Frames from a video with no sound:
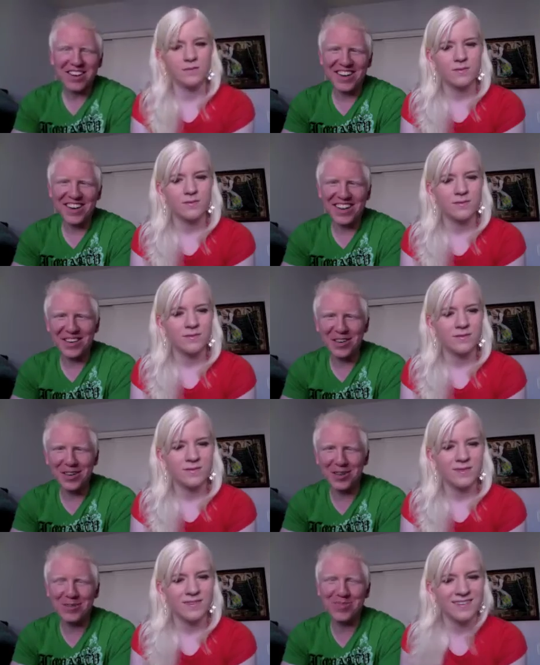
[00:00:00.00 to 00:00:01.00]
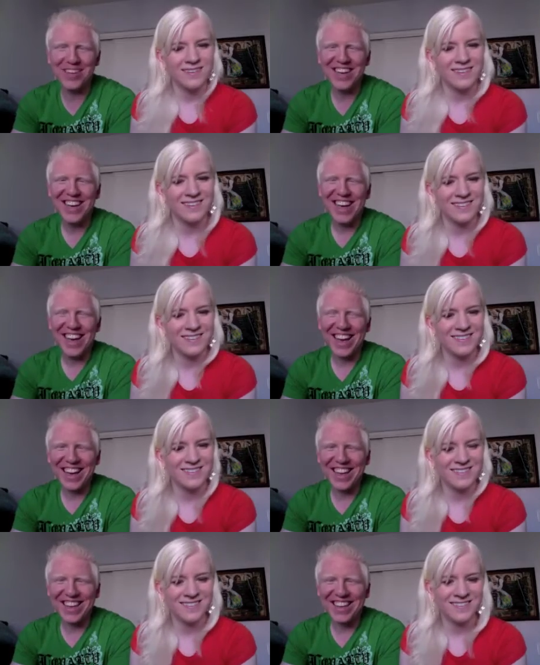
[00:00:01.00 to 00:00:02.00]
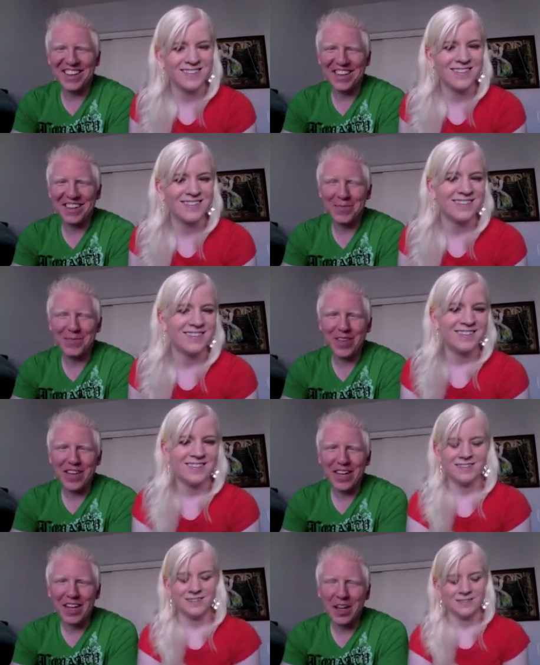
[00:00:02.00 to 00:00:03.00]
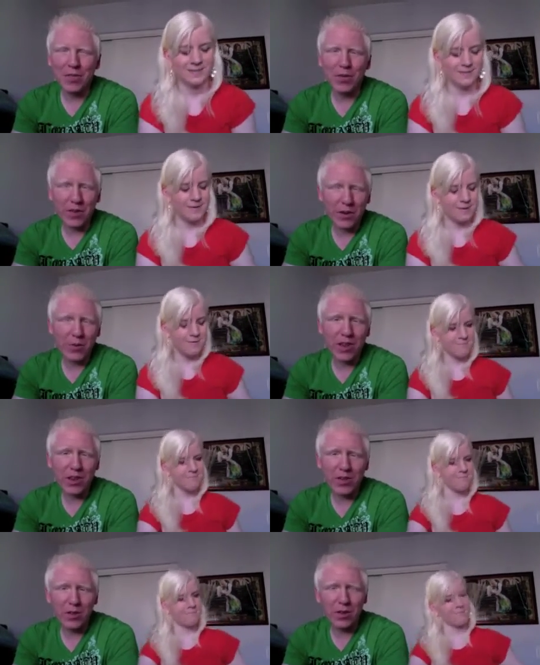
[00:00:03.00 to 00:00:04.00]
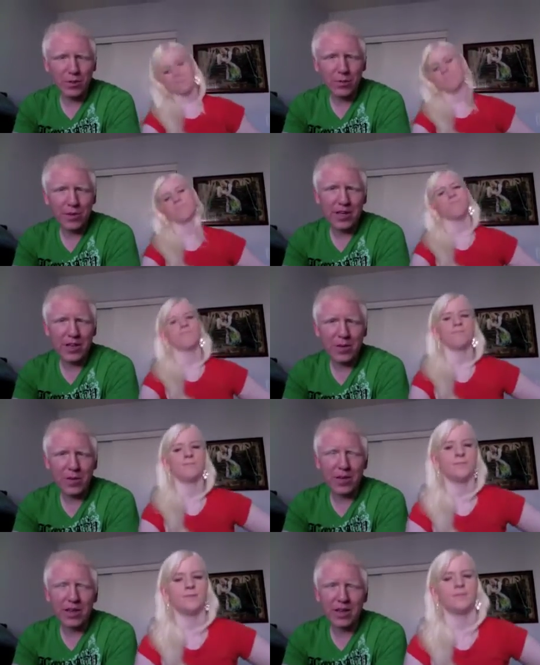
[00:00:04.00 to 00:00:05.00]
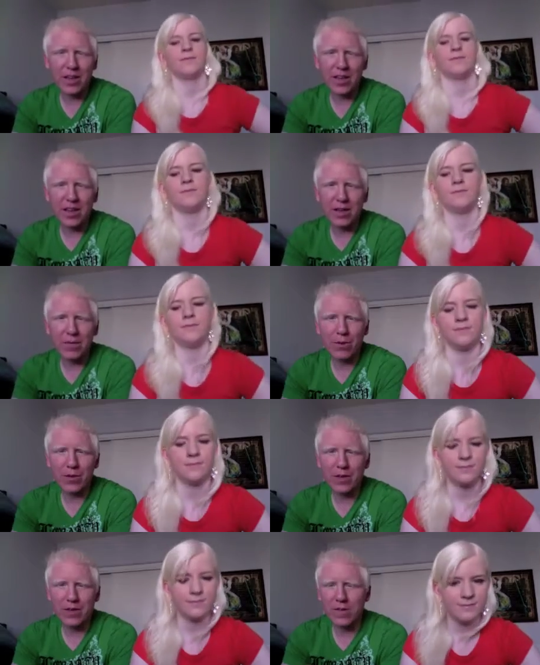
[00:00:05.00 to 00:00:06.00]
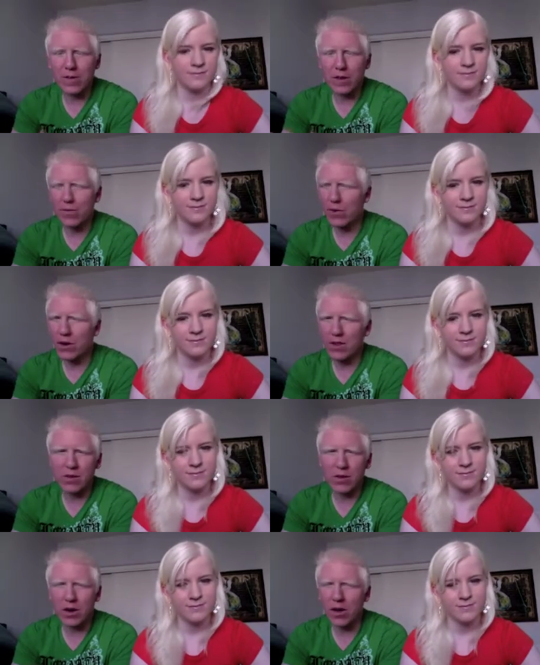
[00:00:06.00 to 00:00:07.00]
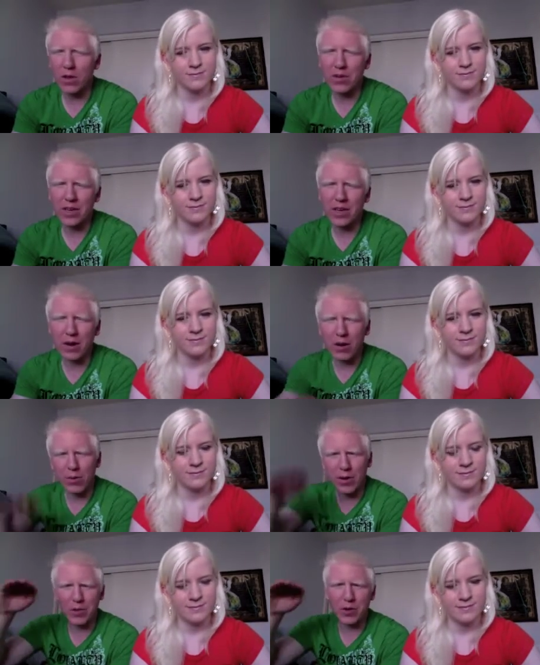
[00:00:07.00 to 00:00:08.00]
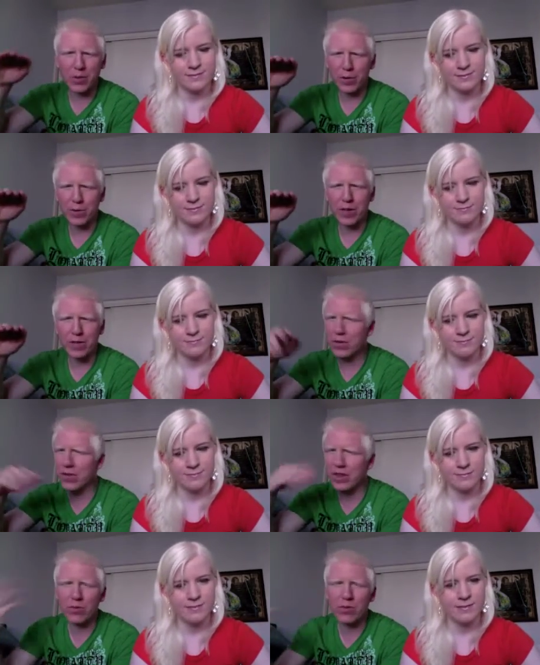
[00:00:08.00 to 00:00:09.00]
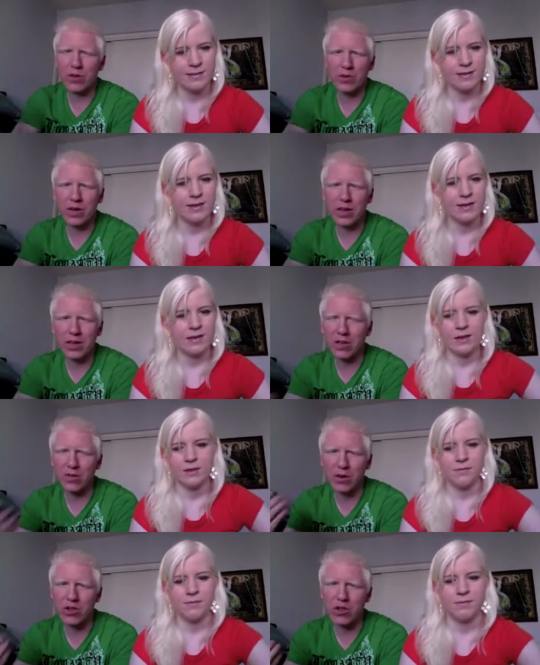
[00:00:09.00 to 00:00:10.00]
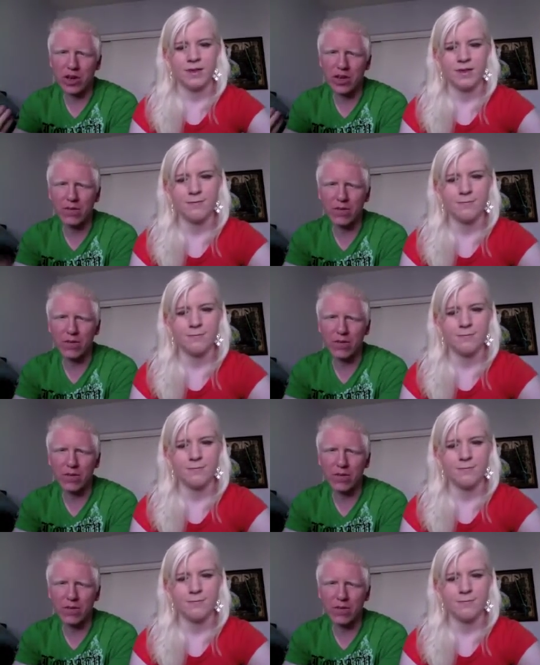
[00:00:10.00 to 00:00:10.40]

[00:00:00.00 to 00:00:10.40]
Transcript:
Speaker 1: um, and um, in California it was actually a little bit easier because in California, as far as all the, getting all the way up to your permit level, they don't really do anything as far as checking for